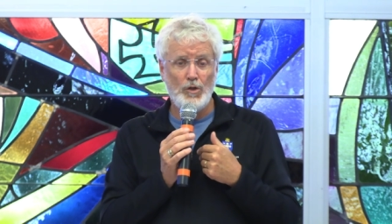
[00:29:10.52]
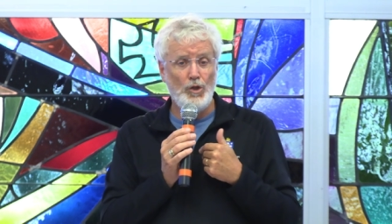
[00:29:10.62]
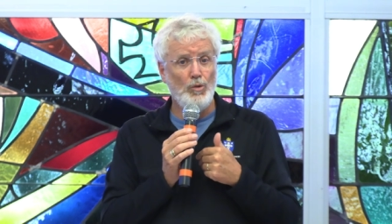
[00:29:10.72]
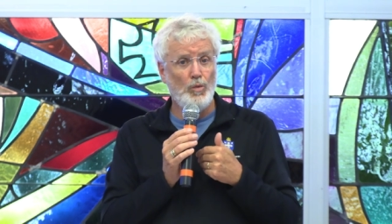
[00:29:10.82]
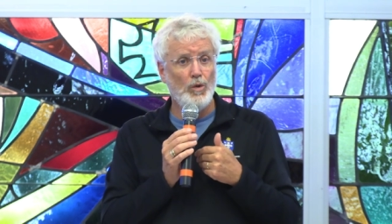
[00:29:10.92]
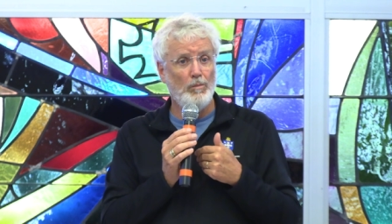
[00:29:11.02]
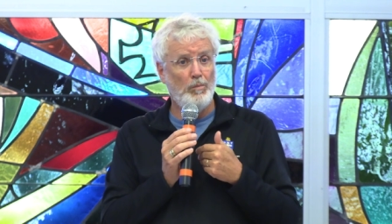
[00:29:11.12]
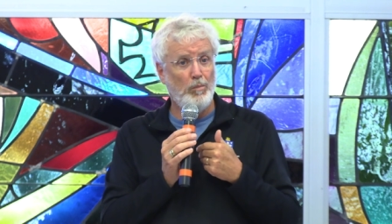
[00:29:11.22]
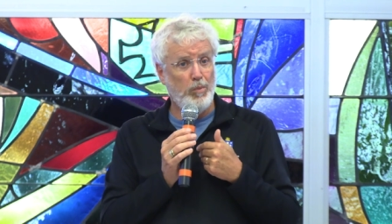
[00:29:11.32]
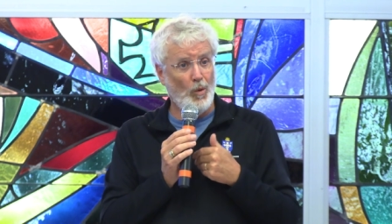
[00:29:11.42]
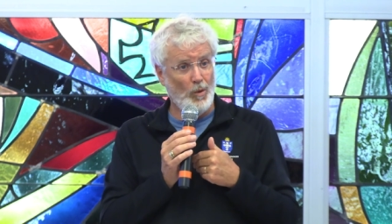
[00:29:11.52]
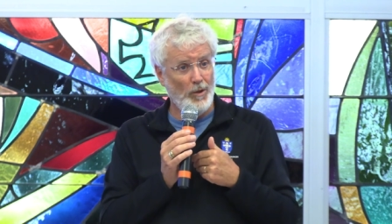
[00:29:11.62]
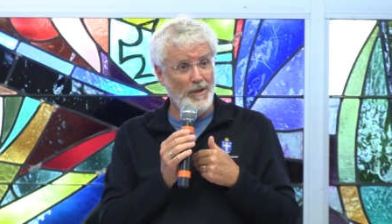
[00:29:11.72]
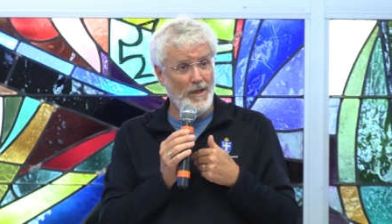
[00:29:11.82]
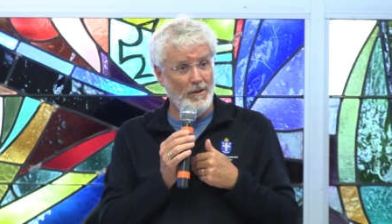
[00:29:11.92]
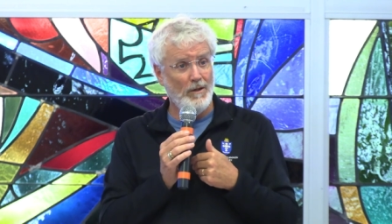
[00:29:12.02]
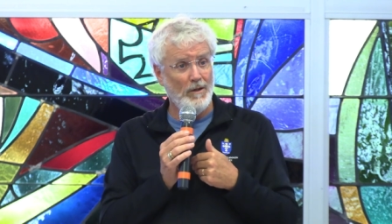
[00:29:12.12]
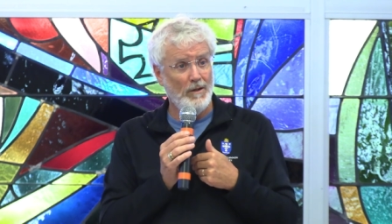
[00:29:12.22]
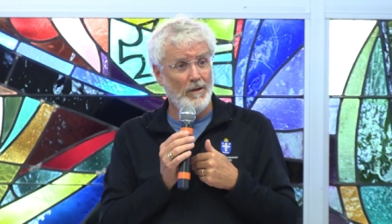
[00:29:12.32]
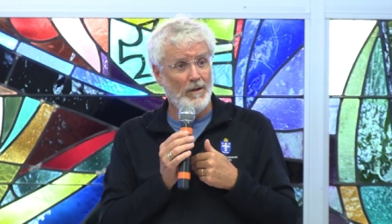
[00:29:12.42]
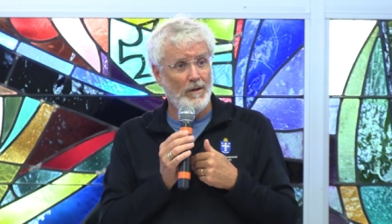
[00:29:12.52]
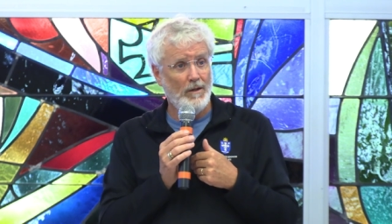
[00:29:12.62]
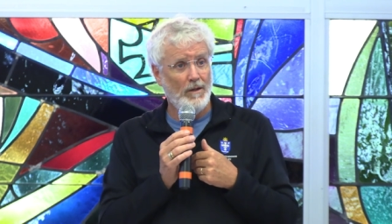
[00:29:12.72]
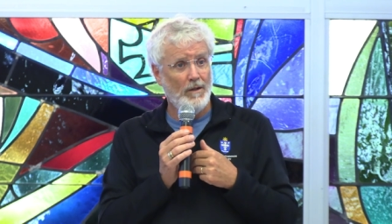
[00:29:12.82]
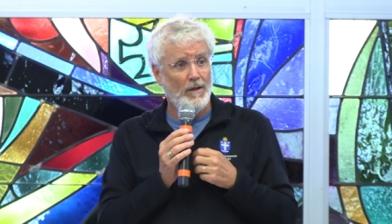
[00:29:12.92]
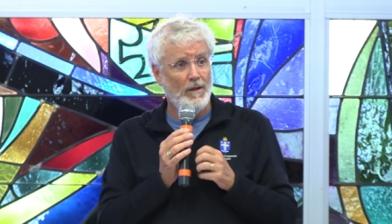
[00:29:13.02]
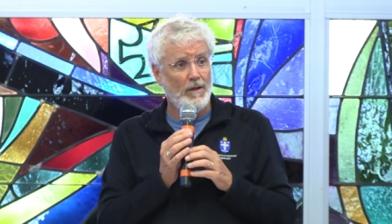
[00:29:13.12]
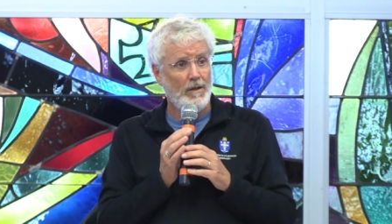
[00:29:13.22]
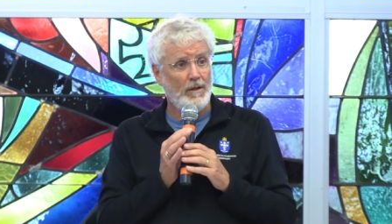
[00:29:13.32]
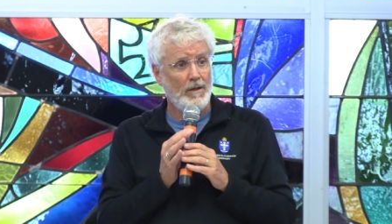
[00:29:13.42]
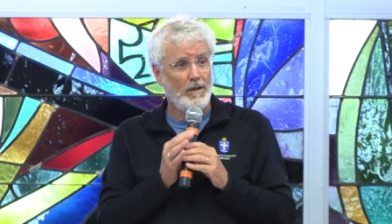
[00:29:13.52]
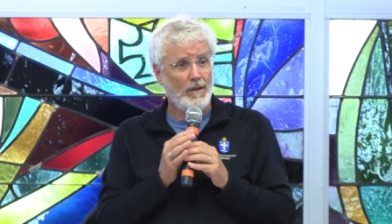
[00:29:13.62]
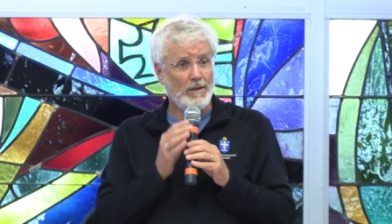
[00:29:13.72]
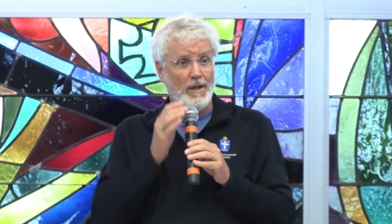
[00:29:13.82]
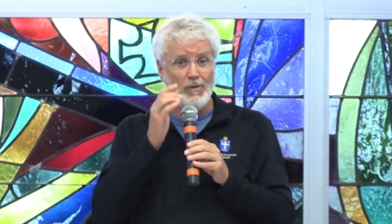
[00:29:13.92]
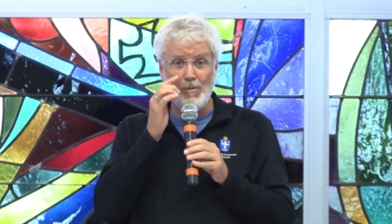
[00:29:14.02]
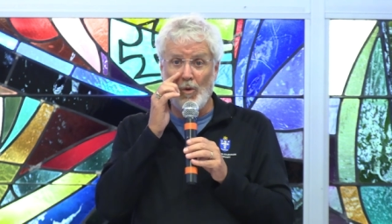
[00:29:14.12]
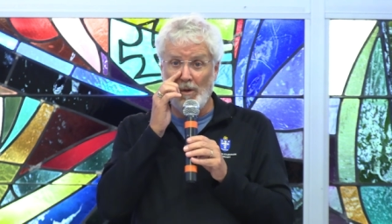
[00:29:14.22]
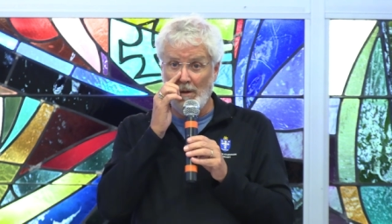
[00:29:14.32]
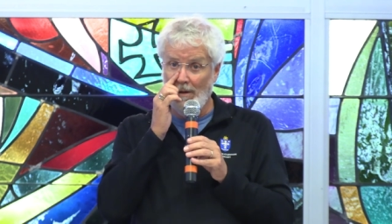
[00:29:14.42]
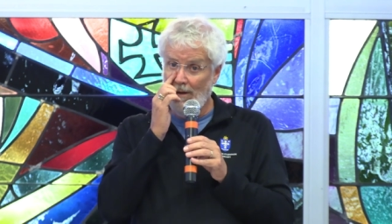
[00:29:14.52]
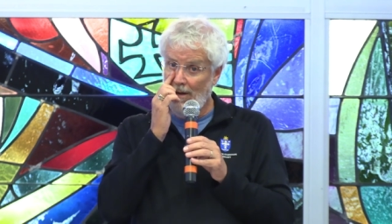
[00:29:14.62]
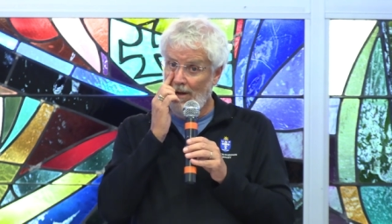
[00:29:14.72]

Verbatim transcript: You were born here? Yes, I was born here.